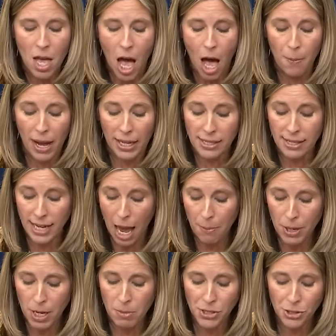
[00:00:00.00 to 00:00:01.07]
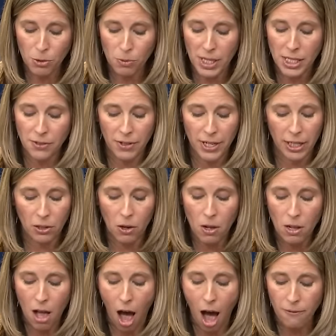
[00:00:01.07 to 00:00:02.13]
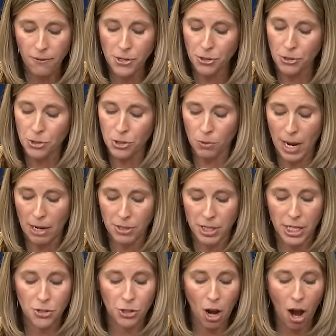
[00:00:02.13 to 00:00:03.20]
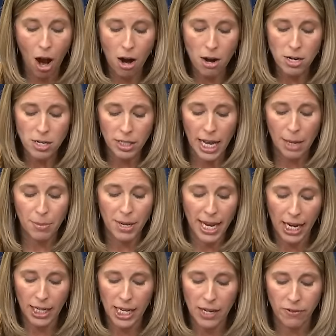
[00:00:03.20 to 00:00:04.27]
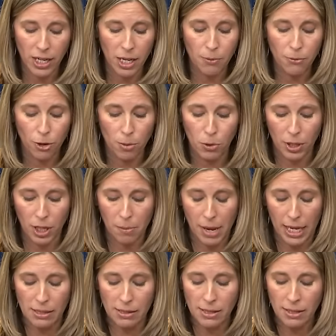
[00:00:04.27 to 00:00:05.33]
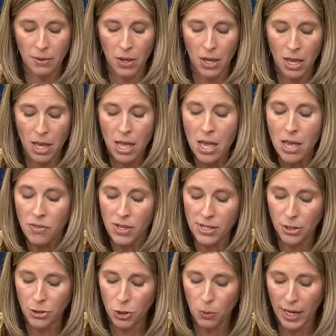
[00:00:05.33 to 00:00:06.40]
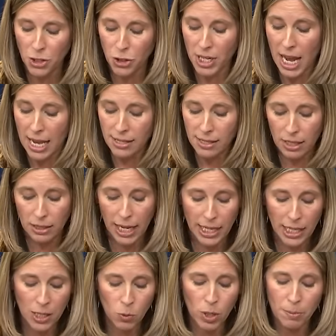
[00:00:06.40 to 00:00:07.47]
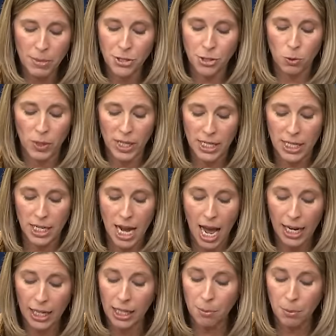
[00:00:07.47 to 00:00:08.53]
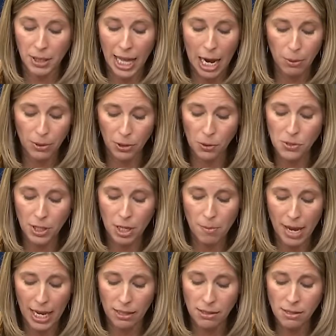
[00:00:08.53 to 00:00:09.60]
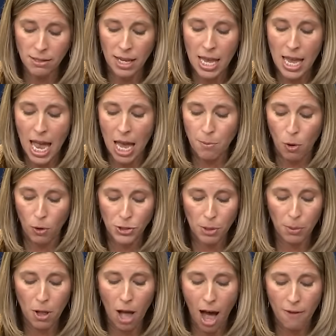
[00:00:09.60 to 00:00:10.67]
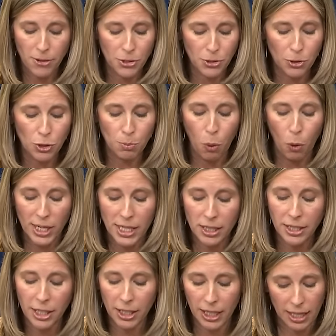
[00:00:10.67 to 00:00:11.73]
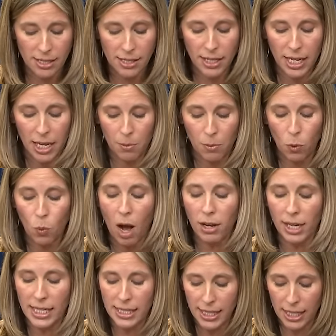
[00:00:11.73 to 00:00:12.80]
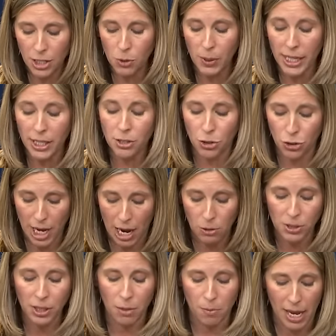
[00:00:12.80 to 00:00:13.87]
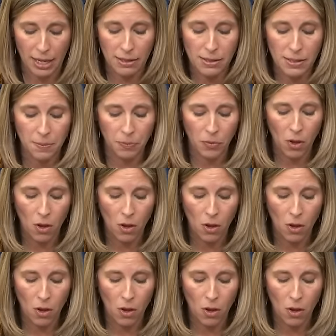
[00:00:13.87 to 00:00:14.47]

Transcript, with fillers: Upon stopping Mister Reed's vehicle, officers surrounded his car and began giving him verbal commands. The situation escalated when Mister Reed did not comply with those commands, and multiple officers pointed their guns at him while continuing to shout commands.